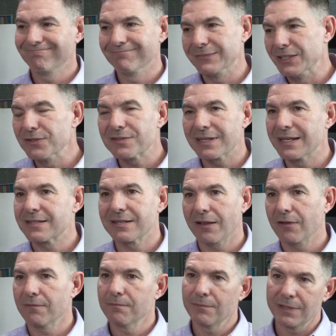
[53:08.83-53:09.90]
using
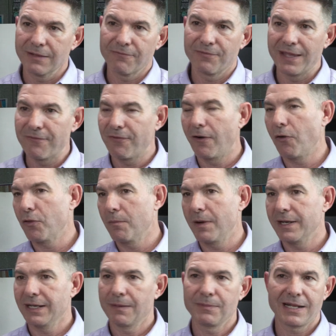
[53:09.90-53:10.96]
if they follow the
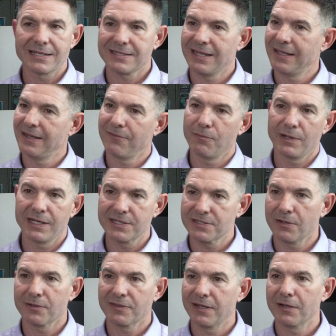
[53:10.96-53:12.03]
money. I'm not saying that everybody's
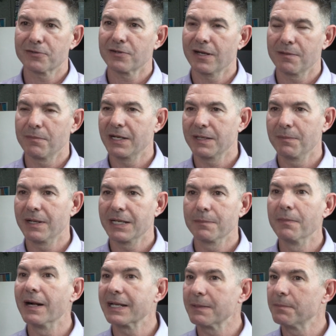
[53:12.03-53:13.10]
out there trying to
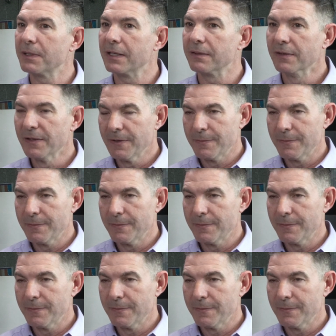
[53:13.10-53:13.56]
money, but